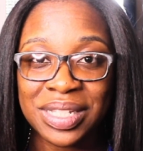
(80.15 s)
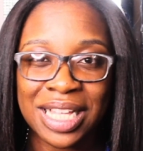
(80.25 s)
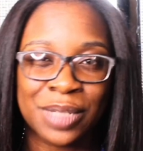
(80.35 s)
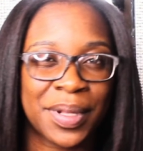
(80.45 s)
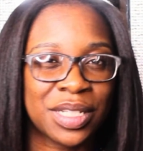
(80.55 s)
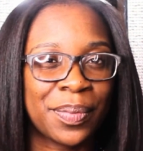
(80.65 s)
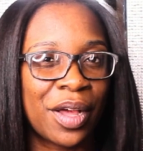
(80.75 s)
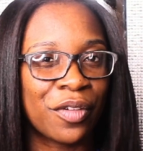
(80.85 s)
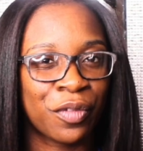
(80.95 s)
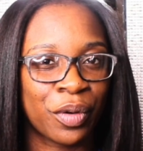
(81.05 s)
I spent
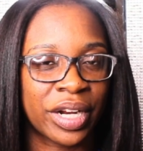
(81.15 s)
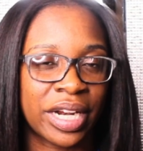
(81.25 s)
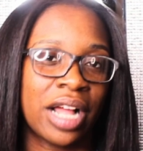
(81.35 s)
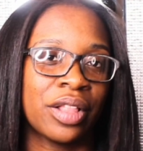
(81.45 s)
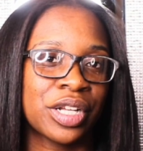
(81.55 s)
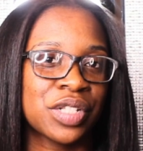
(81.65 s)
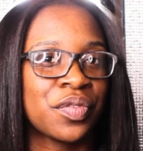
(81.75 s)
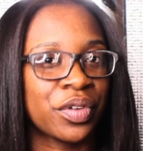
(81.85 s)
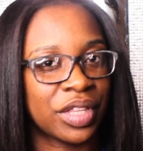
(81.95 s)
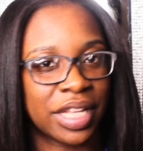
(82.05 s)
about $40
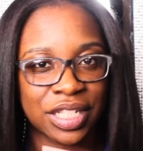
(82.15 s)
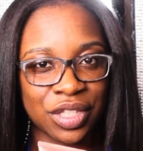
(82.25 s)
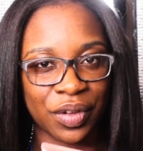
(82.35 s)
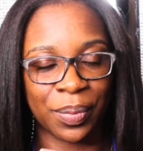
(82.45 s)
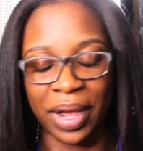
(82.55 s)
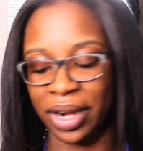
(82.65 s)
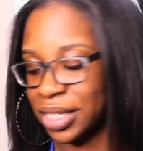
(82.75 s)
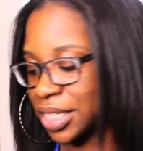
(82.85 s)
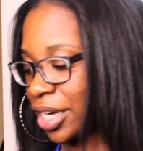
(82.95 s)
for these 3 products